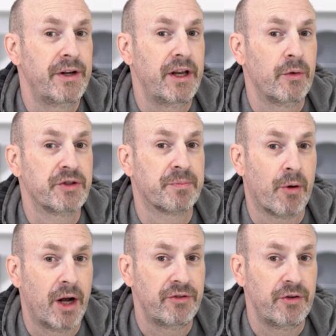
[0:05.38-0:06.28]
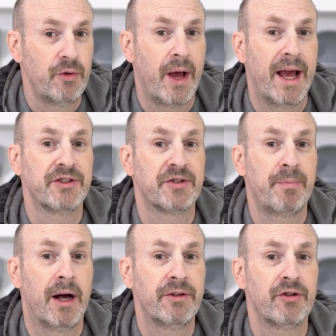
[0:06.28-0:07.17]
video is brought to you and
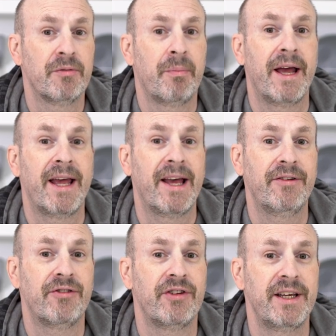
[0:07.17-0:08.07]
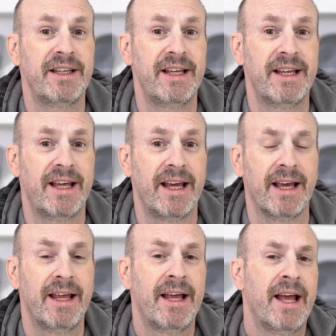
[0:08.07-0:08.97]
sponsored by SCDKey.